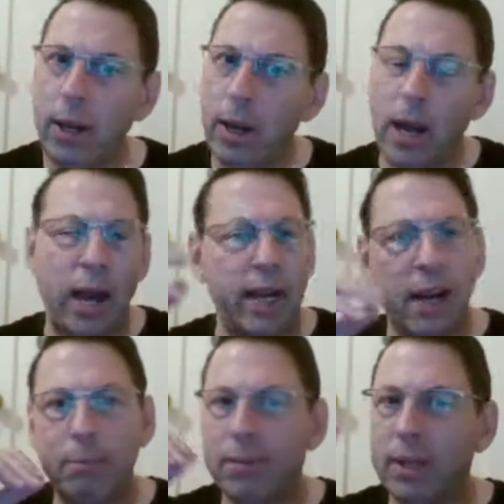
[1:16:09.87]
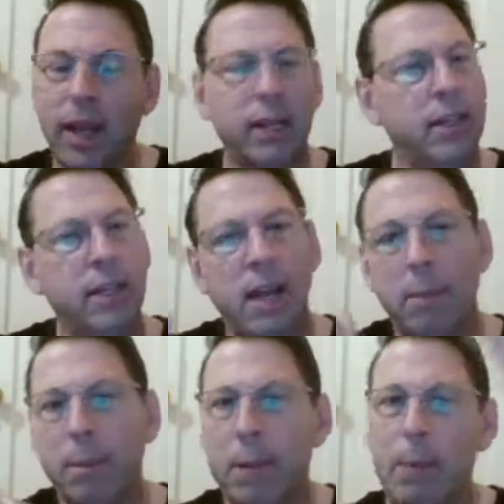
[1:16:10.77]
And I'm like DMing
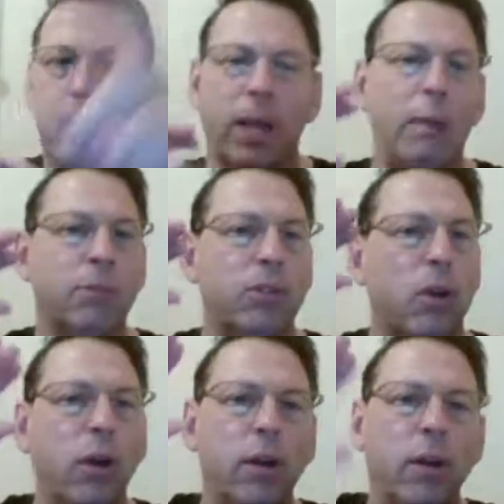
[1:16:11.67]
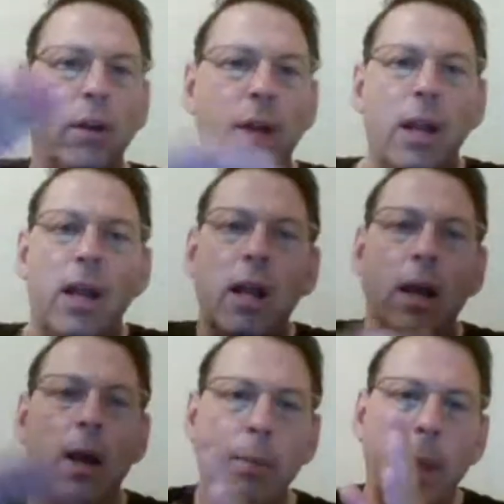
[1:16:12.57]
people. I'm trying
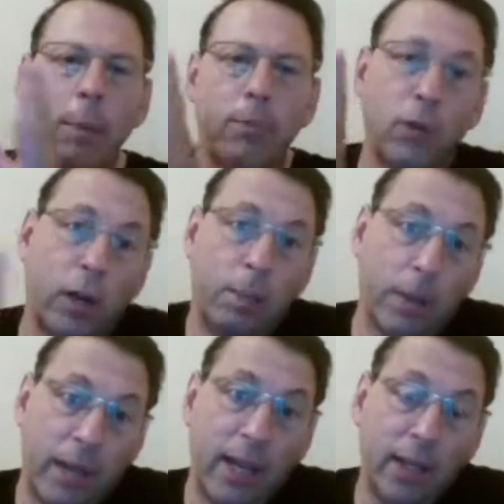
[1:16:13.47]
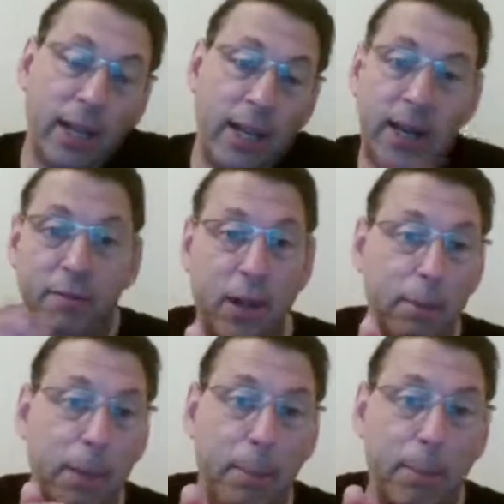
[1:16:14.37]
to politely invite
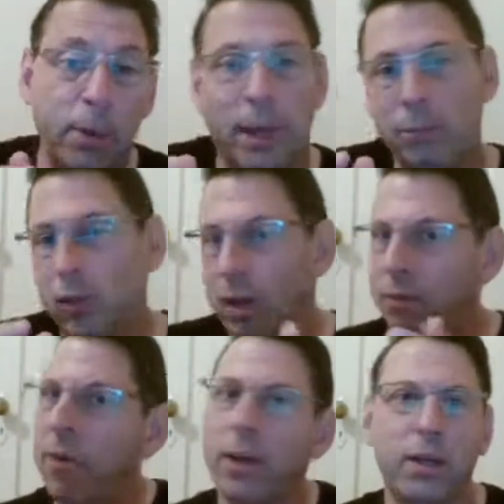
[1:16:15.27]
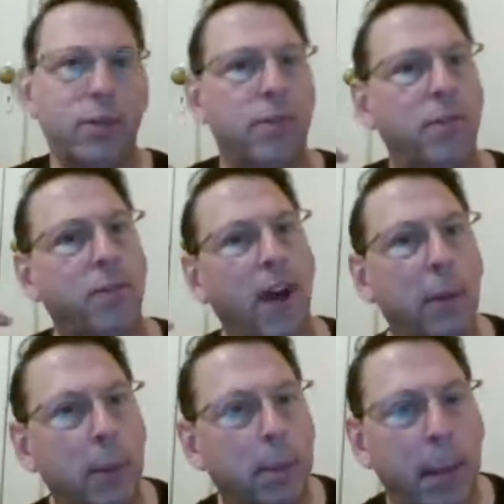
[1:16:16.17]
people. I'm trying to fucking fight with
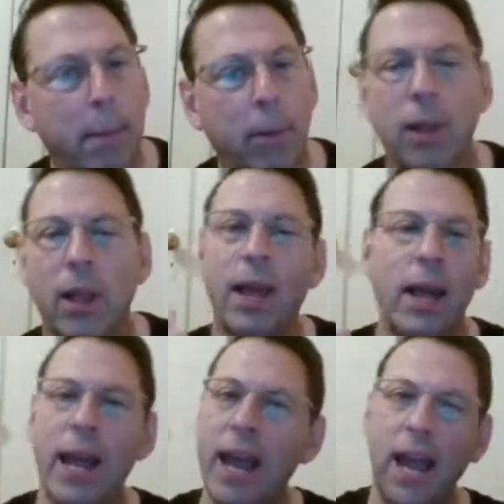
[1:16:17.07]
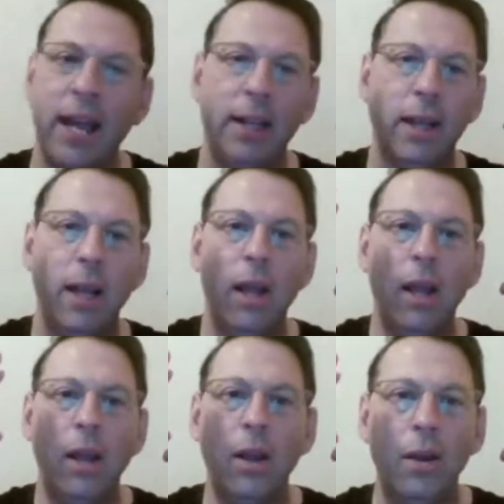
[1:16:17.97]
people, and
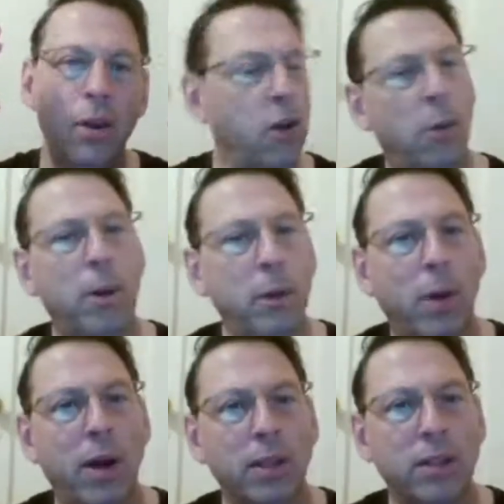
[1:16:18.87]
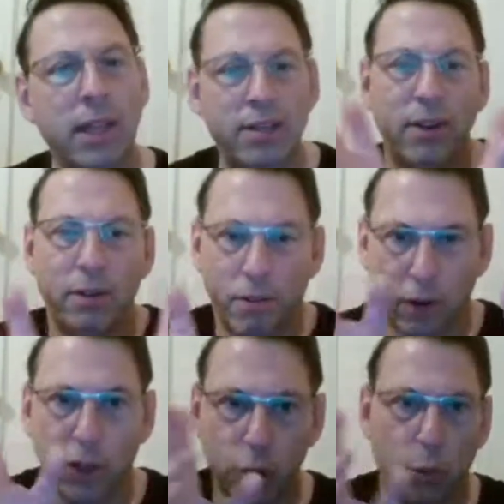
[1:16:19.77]
nobody wants even a
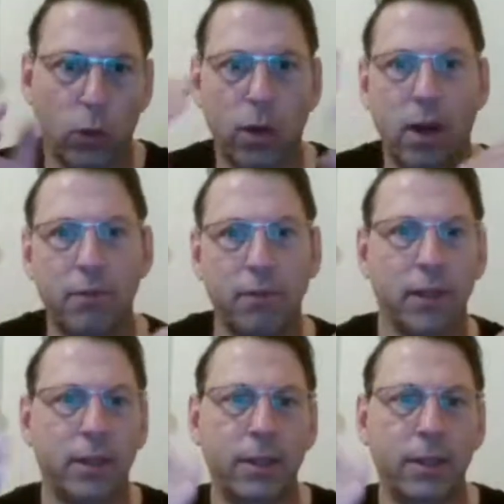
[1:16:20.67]
virtual conflict